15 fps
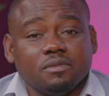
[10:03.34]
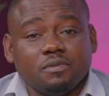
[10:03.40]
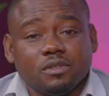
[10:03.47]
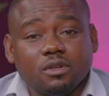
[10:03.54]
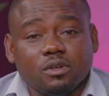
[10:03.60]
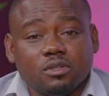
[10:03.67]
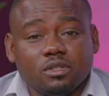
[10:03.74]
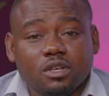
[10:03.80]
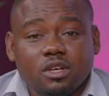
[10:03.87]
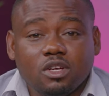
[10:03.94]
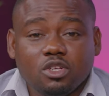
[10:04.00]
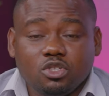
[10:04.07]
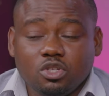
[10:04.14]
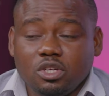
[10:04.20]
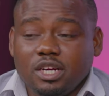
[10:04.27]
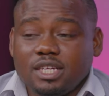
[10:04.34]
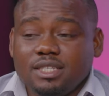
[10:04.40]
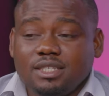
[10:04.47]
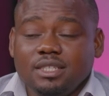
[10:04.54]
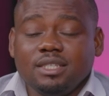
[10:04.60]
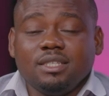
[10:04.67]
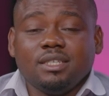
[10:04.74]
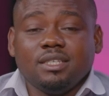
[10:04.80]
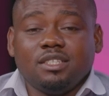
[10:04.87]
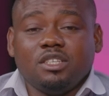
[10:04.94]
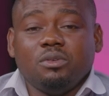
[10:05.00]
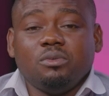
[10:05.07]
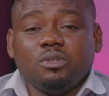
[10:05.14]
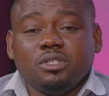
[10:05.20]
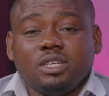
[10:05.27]
figures. So there are 6
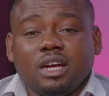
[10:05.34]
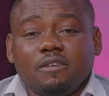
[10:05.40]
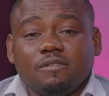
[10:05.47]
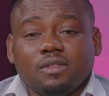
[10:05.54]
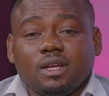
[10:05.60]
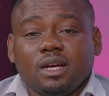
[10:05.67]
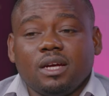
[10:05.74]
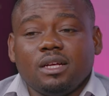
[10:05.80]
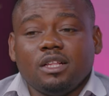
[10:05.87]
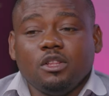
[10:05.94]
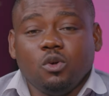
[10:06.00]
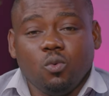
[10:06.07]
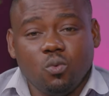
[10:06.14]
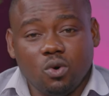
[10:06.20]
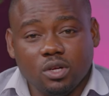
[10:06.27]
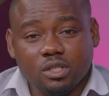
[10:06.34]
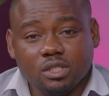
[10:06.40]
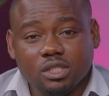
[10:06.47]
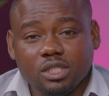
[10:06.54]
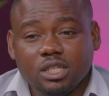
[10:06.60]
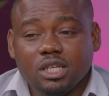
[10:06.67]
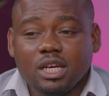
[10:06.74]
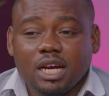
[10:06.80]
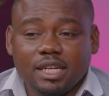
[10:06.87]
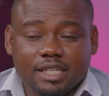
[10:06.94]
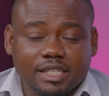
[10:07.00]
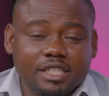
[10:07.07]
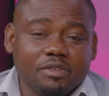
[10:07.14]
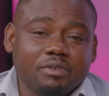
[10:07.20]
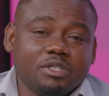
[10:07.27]
zeros after the one, and
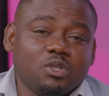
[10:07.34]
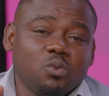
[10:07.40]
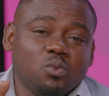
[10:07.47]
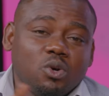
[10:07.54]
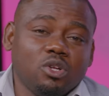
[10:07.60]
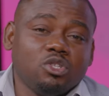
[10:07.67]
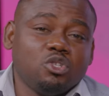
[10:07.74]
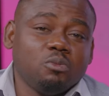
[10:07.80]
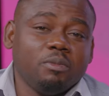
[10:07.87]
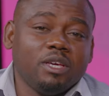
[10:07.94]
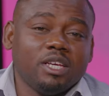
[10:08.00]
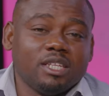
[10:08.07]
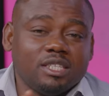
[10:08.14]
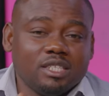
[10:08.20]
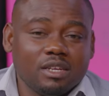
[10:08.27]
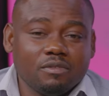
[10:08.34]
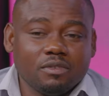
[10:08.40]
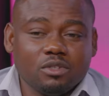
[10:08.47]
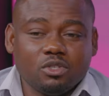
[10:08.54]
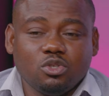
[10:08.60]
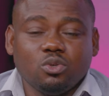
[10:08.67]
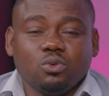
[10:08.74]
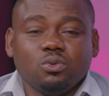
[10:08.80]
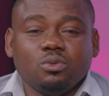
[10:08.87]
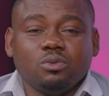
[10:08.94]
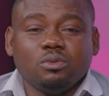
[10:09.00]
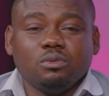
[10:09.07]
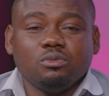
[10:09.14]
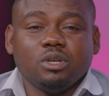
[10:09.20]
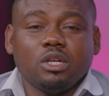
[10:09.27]
then there is the one to make it 7. So
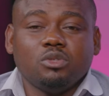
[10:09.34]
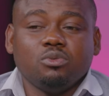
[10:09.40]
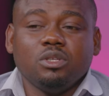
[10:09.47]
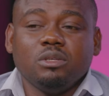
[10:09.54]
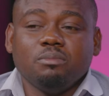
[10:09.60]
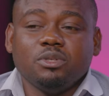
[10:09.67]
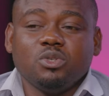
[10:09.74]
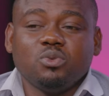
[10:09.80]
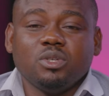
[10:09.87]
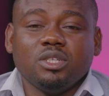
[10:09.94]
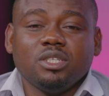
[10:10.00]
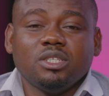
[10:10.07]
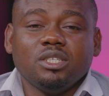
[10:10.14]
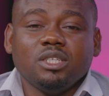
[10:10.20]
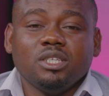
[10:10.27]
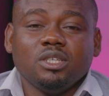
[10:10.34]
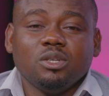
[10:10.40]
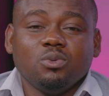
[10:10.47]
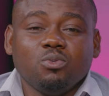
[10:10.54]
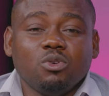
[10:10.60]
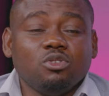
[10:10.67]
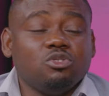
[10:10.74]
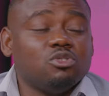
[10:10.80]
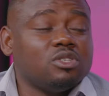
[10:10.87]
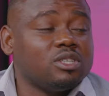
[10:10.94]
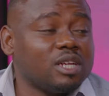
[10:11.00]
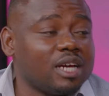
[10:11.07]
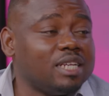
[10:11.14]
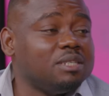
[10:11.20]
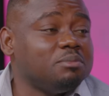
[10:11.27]
we are doing between 1 to
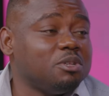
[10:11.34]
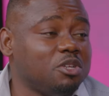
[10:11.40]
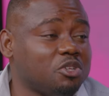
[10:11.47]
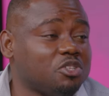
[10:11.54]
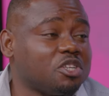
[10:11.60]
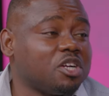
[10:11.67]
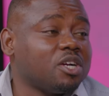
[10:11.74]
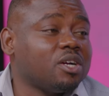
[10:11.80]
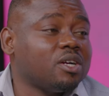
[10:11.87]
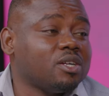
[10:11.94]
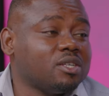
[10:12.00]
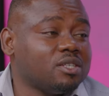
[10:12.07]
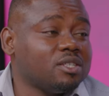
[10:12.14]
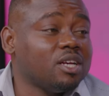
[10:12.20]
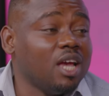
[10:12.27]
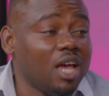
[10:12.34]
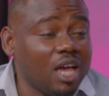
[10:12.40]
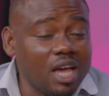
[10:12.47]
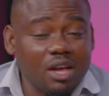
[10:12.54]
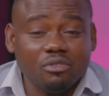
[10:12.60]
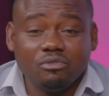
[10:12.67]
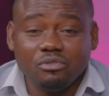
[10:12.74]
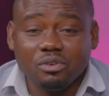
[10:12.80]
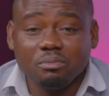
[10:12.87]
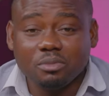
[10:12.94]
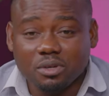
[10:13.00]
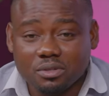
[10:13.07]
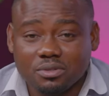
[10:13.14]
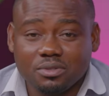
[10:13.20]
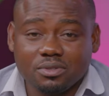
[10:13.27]
9 million naira every
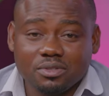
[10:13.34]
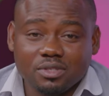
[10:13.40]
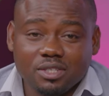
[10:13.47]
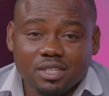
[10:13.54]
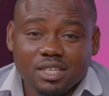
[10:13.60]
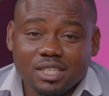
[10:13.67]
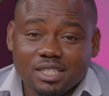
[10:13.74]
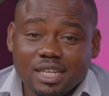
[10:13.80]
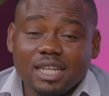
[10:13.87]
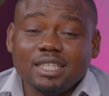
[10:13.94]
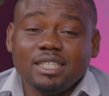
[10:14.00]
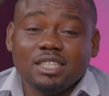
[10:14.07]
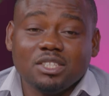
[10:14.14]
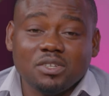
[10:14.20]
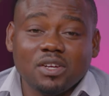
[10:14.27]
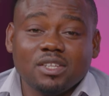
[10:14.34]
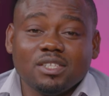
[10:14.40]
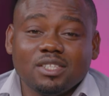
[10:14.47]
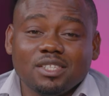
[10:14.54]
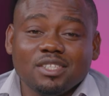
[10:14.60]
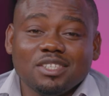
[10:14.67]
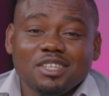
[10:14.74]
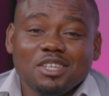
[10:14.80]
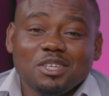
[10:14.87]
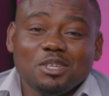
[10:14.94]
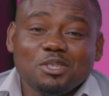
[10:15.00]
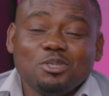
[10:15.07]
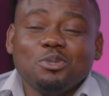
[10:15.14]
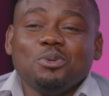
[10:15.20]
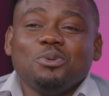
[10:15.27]
month. That's interesting.
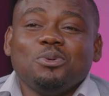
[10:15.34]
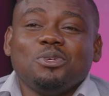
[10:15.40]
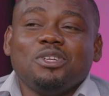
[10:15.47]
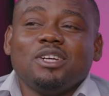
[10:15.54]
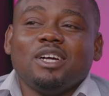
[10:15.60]
So